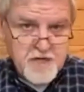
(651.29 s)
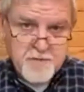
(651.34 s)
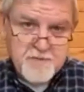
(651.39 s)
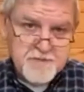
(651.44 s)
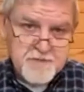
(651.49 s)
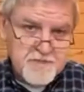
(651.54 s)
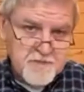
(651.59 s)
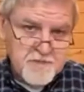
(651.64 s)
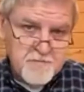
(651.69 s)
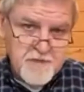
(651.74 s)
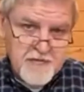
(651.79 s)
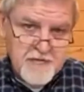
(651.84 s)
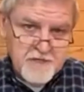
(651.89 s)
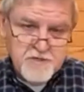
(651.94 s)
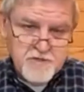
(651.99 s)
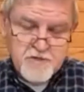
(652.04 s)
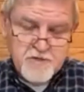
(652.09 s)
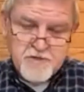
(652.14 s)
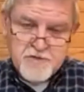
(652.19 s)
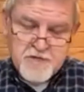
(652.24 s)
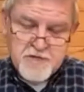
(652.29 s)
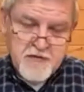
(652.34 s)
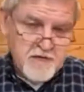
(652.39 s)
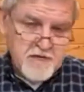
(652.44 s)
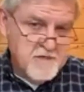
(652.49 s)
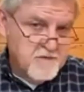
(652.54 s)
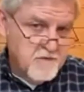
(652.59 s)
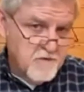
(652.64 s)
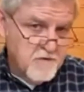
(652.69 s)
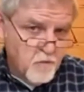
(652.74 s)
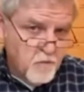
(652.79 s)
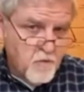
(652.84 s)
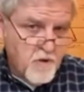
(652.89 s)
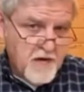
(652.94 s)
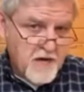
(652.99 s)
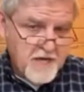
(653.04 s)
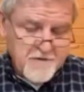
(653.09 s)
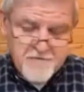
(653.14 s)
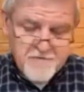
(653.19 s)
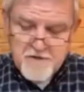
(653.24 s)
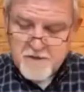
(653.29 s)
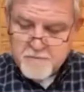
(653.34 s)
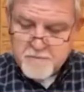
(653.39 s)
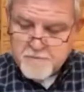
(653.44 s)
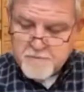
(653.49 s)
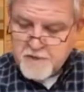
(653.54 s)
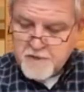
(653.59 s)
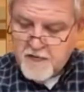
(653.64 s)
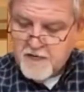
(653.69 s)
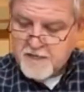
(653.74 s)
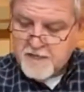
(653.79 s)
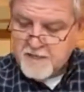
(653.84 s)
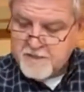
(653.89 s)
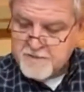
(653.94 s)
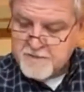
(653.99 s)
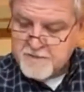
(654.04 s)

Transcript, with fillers: is to make sure that the wife complies